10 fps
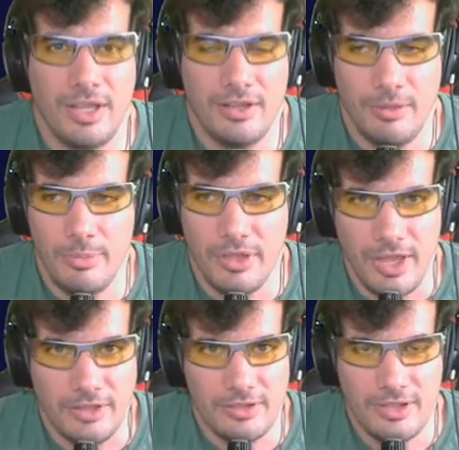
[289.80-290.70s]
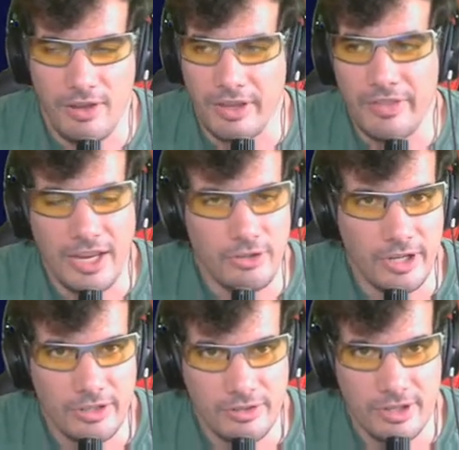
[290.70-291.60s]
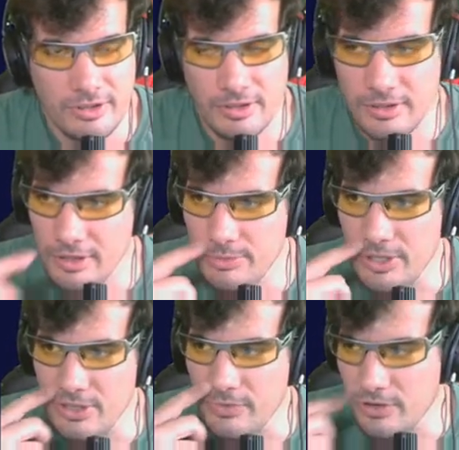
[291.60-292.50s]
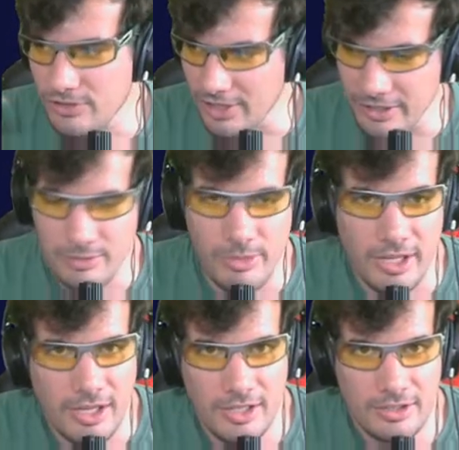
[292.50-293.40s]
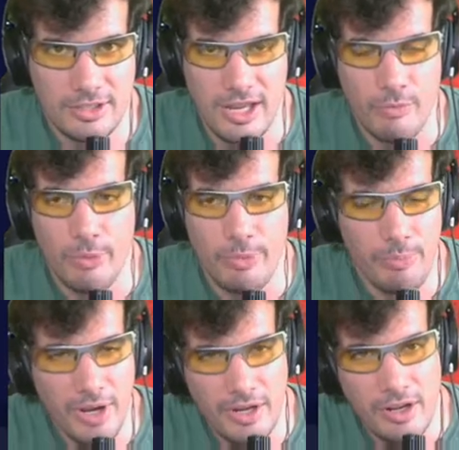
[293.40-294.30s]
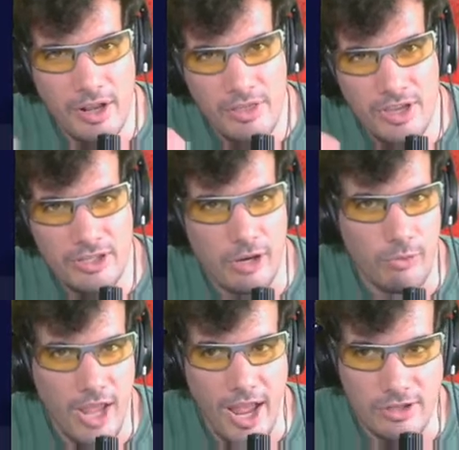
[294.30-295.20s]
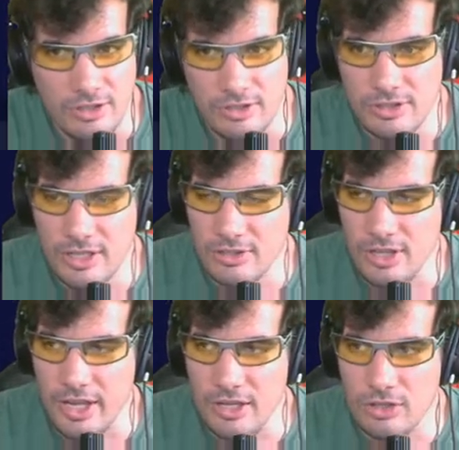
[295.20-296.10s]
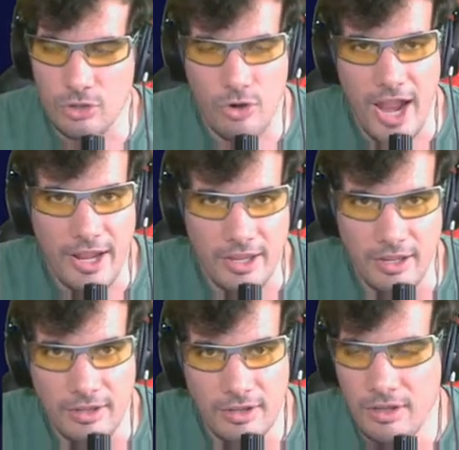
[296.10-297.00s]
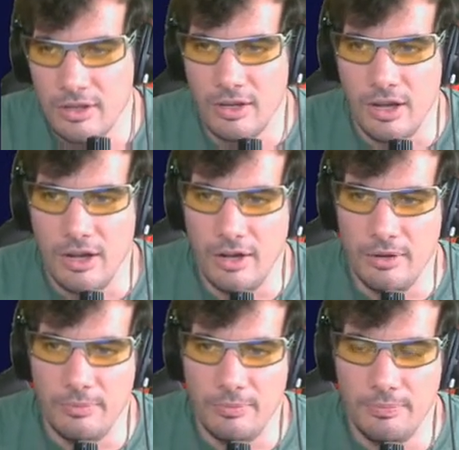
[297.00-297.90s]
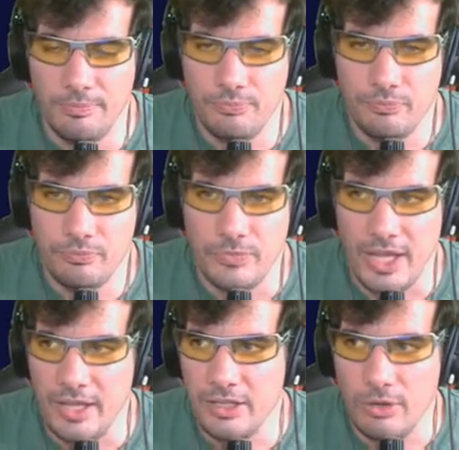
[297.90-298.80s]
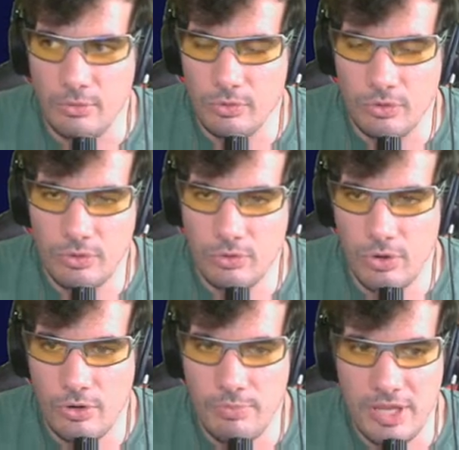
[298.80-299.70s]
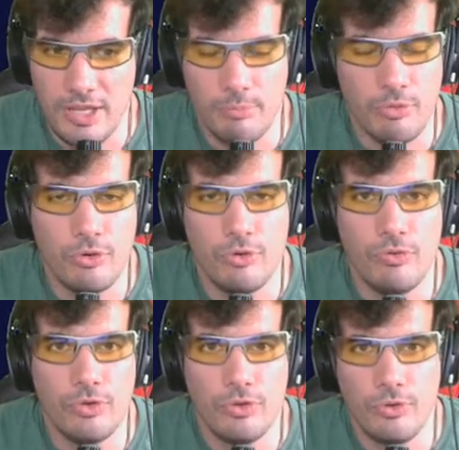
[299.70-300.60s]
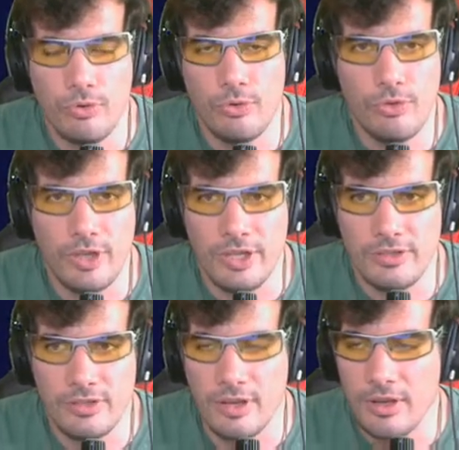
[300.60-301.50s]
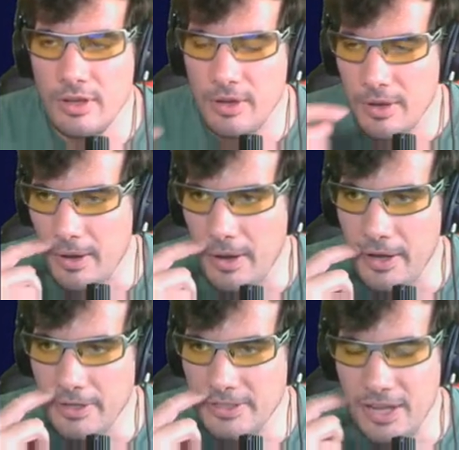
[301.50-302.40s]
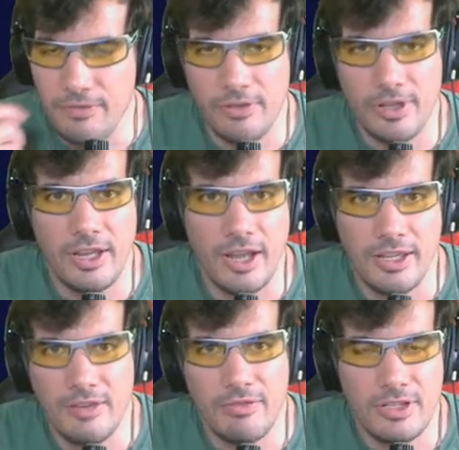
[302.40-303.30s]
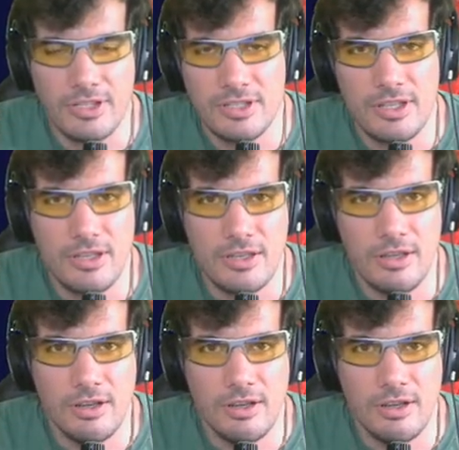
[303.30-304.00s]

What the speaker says: I mean, how can that translate? Especially if you're using something like a hit scan weapon. But things like reactions, things like tracking, that could be improved through this definitely, I can definitely see